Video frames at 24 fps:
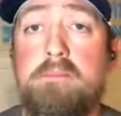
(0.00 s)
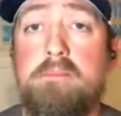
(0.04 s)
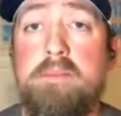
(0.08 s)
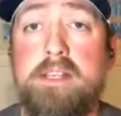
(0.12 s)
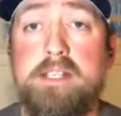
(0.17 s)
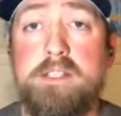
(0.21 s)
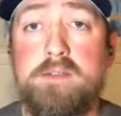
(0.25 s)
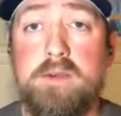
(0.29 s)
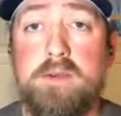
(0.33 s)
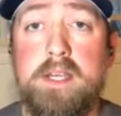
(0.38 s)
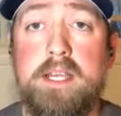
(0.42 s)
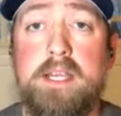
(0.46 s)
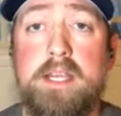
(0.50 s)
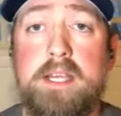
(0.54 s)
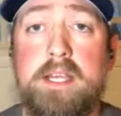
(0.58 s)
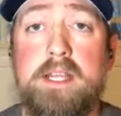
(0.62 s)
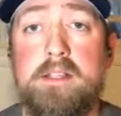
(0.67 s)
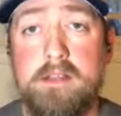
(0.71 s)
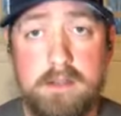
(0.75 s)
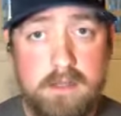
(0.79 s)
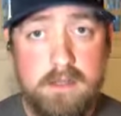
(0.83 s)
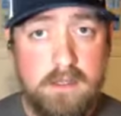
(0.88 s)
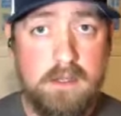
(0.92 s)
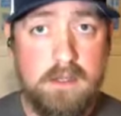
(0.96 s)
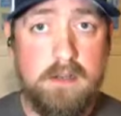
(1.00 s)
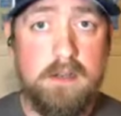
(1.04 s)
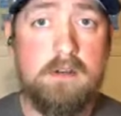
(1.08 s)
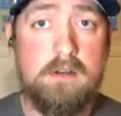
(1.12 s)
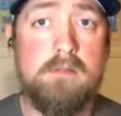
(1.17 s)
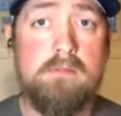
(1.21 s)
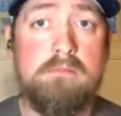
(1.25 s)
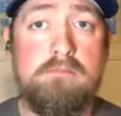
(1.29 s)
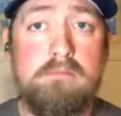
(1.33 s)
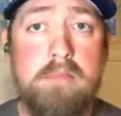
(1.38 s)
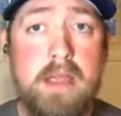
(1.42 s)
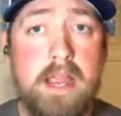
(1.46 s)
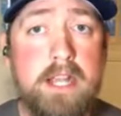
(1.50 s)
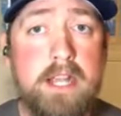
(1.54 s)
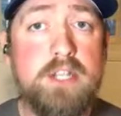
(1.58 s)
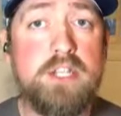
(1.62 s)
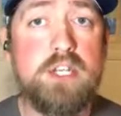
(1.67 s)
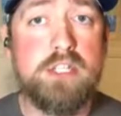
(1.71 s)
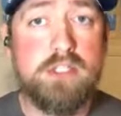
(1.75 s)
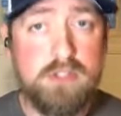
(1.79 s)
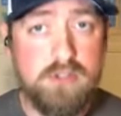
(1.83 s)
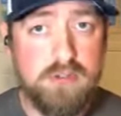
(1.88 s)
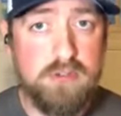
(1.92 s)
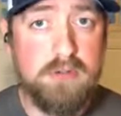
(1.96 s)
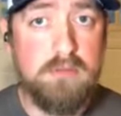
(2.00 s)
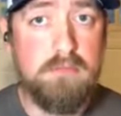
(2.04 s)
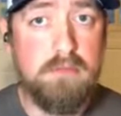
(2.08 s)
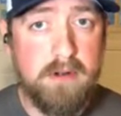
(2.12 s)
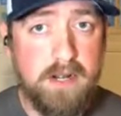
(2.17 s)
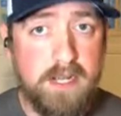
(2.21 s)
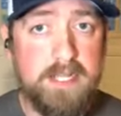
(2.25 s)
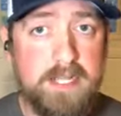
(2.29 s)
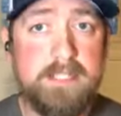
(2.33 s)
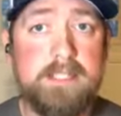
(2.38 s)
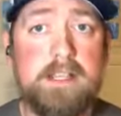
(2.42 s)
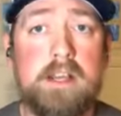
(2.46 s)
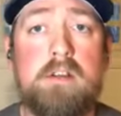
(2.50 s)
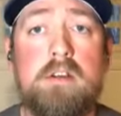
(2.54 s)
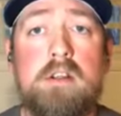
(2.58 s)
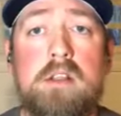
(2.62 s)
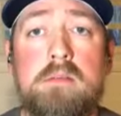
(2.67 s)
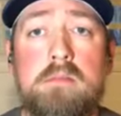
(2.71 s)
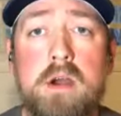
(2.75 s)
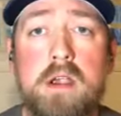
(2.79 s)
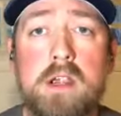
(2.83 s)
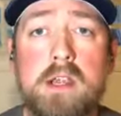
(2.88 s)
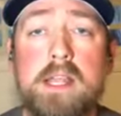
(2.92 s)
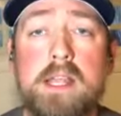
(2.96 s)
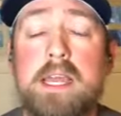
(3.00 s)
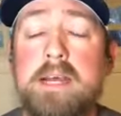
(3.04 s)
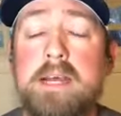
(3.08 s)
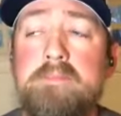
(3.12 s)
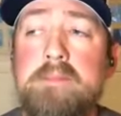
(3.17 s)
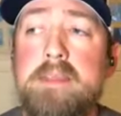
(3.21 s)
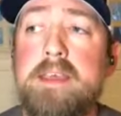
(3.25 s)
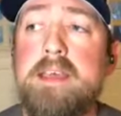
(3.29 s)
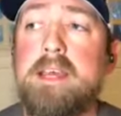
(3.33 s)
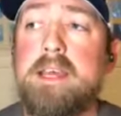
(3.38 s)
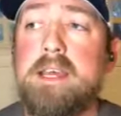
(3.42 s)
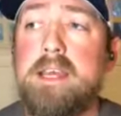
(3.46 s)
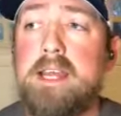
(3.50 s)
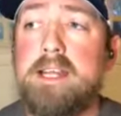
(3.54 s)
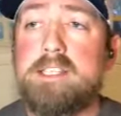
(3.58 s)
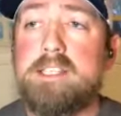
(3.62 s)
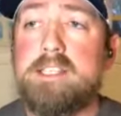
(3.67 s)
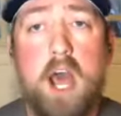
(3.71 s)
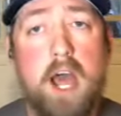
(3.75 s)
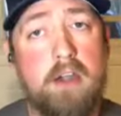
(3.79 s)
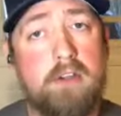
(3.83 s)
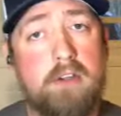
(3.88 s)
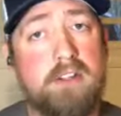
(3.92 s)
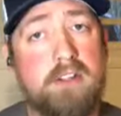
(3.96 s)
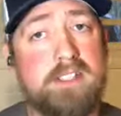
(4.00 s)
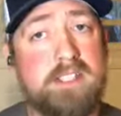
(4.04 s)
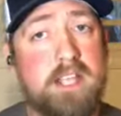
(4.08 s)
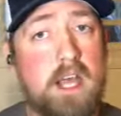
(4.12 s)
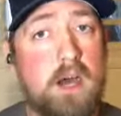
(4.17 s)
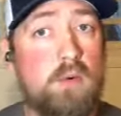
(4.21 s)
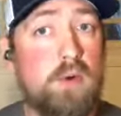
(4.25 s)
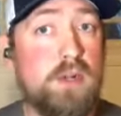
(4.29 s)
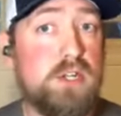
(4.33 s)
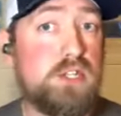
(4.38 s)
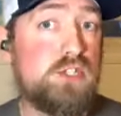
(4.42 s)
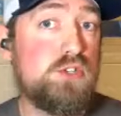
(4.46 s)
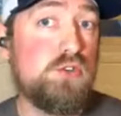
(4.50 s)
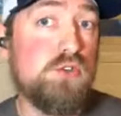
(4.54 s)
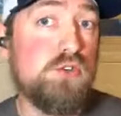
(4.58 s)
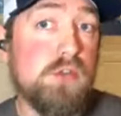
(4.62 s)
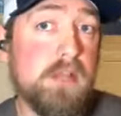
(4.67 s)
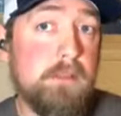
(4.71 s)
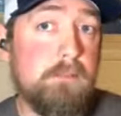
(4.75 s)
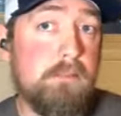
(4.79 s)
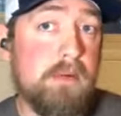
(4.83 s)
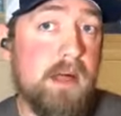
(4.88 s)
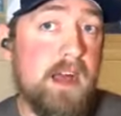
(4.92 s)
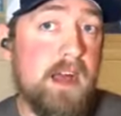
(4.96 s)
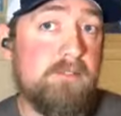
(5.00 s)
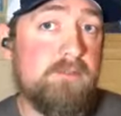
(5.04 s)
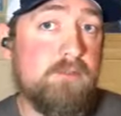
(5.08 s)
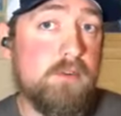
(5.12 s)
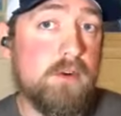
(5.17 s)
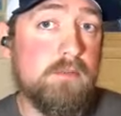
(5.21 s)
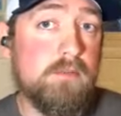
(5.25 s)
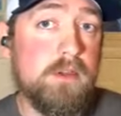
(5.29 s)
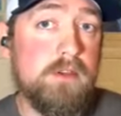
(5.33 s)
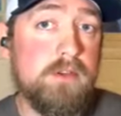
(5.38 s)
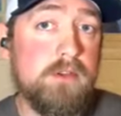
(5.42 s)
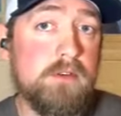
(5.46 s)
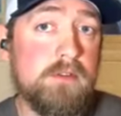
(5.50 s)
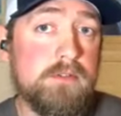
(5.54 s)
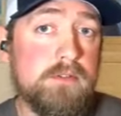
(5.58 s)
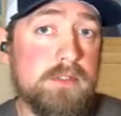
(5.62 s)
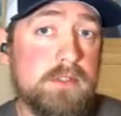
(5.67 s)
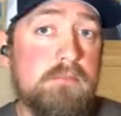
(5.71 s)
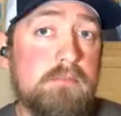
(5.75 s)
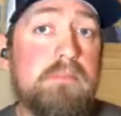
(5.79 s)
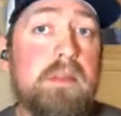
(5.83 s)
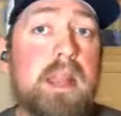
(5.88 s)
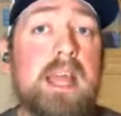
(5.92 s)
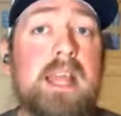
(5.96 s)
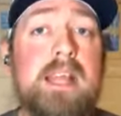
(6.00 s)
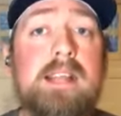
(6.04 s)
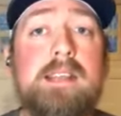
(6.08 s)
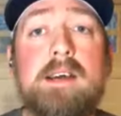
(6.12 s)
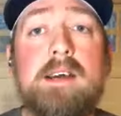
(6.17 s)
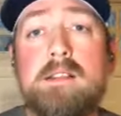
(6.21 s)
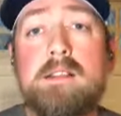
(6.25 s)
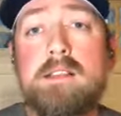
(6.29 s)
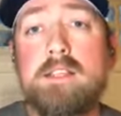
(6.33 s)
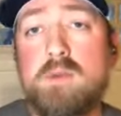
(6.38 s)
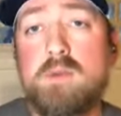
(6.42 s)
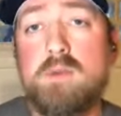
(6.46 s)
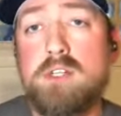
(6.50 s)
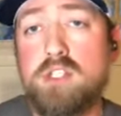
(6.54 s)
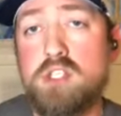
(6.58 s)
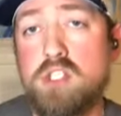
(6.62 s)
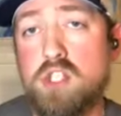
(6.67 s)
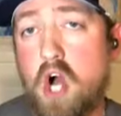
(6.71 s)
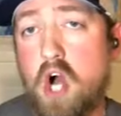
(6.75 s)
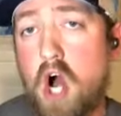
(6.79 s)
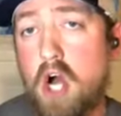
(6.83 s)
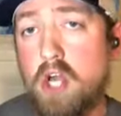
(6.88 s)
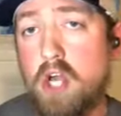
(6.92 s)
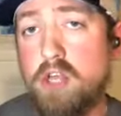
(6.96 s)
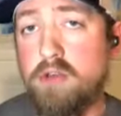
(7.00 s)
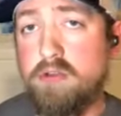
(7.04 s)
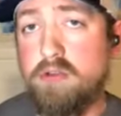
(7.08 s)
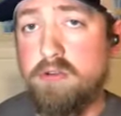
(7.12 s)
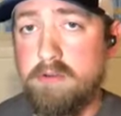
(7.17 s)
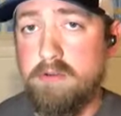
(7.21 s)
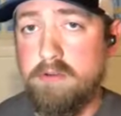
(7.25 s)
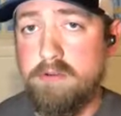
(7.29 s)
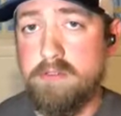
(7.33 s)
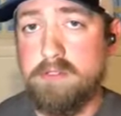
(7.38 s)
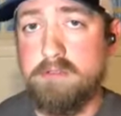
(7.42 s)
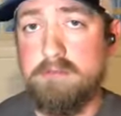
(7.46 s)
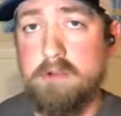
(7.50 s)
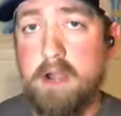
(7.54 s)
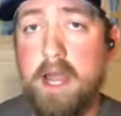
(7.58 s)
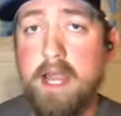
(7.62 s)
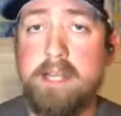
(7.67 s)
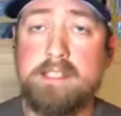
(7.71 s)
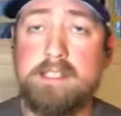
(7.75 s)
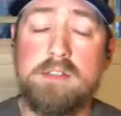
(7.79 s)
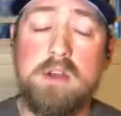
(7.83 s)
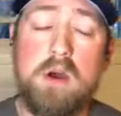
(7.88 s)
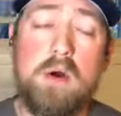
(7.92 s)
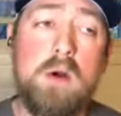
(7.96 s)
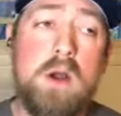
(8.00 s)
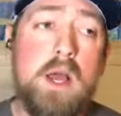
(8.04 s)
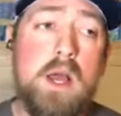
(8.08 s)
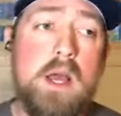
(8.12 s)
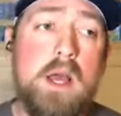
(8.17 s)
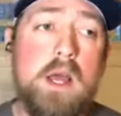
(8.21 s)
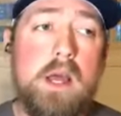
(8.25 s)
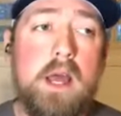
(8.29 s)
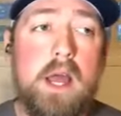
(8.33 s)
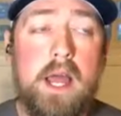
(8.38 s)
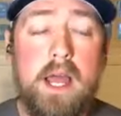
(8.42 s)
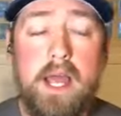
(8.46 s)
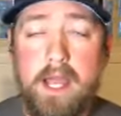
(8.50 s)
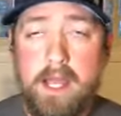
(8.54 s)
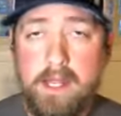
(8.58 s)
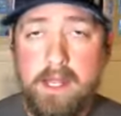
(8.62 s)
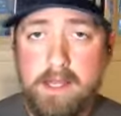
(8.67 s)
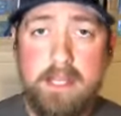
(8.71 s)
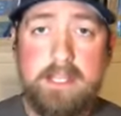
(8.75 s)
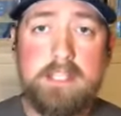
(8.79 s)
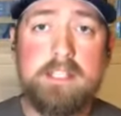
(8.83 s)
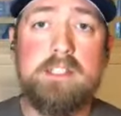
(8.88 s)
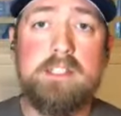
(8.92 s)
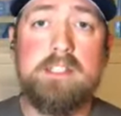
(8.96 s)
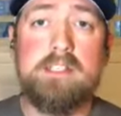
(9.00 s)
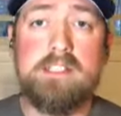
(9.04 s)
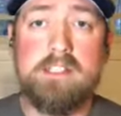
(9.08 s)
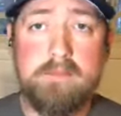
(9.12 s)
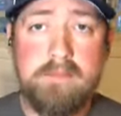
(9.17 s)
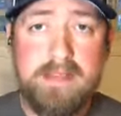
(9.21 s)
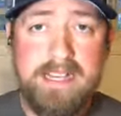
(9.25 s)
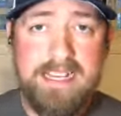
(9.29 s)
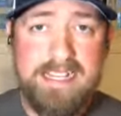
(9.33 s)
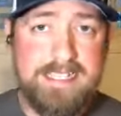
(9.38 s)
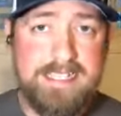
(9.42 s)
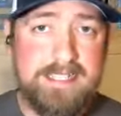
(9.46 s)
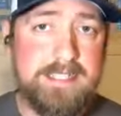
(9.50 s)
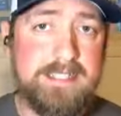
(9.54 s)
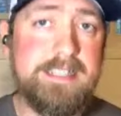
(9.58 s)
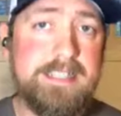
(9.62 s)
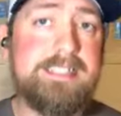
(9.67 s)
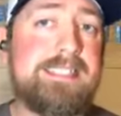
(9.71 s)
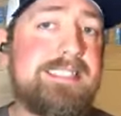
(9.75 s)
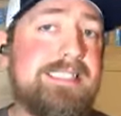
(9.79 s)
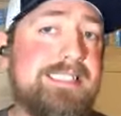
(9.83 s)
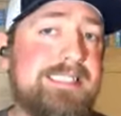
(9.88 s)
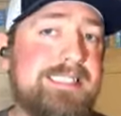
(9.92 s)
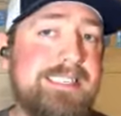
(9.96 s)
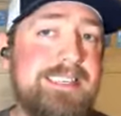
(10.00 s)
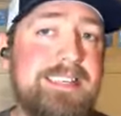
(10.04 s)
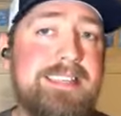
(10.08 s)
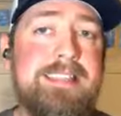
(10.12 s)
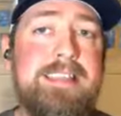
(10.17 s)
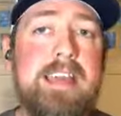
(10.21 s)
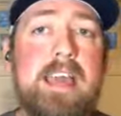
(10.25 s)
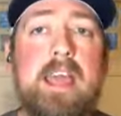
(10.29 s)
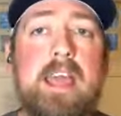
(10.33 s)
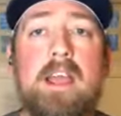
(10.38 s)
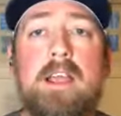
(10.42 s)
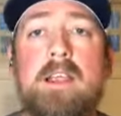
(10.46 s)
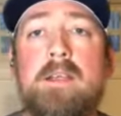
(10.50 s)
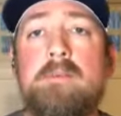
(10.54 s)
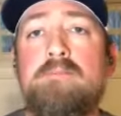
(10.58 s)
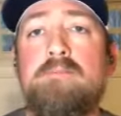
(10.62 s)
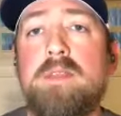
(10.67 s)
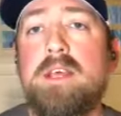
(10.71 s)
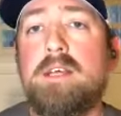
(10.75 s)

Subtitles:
between the major tool brands that are on the market, it's hard to tell which tooling platform you use, but I can tell at least what jaw you use, right? So at least there's some consistency there.